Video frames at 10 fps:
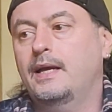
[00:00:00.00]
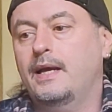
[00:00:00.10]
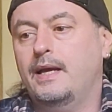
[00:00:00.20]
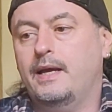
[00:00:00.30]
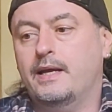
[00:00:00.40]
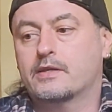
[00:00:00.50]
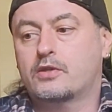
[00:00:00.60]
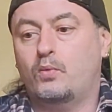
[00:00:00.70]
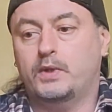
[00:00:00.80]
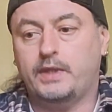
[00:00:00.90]

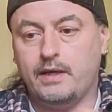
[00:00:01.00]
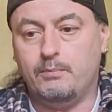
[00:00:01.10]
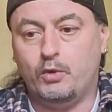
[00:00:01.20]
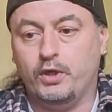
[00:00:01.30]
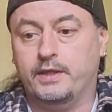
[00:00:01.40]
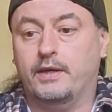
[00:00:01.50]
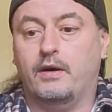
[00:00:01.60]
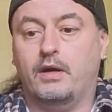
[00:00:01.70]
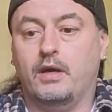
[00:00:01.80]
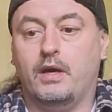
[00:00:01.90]
So with that in mind,
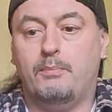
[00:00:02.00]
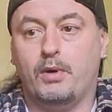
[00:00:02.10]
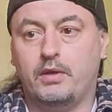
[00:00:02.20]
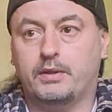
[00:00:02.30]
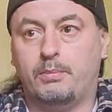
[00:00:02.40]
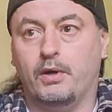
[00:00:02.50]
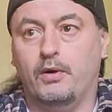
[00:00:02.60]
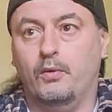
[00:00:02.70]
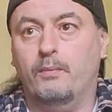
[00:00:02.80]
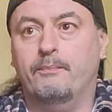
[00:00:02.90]
I bought the
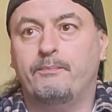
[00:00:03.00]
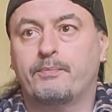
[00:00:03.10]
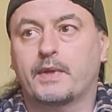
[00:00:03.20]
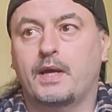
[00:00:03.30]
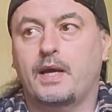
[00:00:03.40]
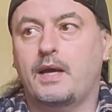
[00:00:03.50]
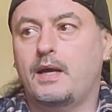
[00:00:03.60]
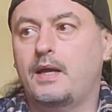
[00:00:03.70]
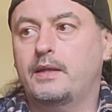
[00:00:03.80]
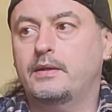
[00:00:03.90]
bow,
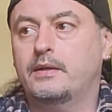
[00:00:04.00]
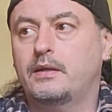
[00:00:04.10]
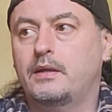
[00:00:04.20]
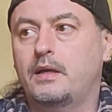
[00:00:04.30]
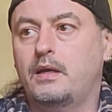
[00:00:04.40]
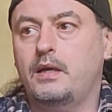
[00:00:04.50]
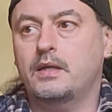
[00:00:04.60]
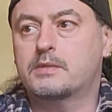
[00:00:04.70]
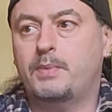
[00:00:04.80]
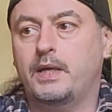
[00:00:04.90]
and
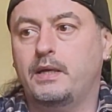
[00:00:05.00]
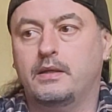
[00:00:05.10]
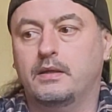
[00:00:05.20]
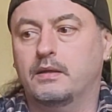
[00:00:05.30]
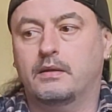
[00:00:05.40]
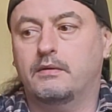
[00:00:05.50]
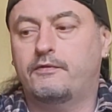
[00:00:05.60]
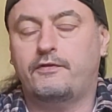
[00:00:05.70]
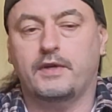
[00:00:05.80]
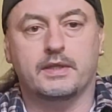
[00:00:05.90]
it's been
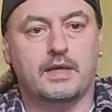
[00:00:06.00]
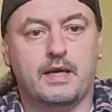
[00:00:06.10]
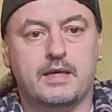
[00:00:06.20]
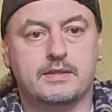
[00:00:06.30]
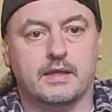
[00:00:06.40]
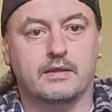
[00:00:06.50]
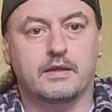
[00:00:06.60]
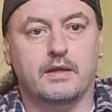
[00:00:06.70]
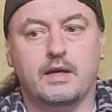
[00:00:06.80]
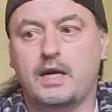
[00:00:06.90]
fantastic.
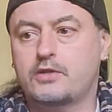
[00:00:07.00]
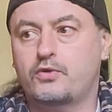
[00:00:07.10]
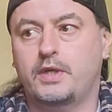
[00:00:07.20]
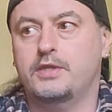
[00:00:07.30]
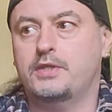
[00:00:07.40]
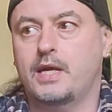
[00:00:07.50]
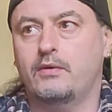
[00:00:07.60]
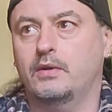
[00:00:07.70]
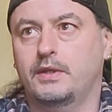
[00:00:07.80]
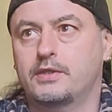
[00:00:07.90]
The archery in
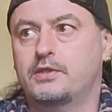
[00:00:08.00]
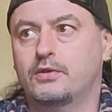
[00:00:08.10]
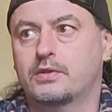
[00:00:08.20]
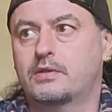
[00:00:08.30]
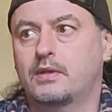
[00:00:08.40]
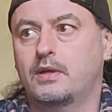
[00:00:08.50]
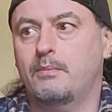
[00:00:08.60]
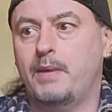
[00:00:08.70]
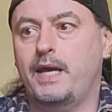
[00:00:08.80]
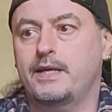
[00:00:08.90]
general is just
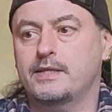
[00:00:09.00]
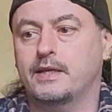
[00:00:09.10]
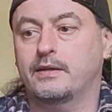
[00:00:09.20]
amazing.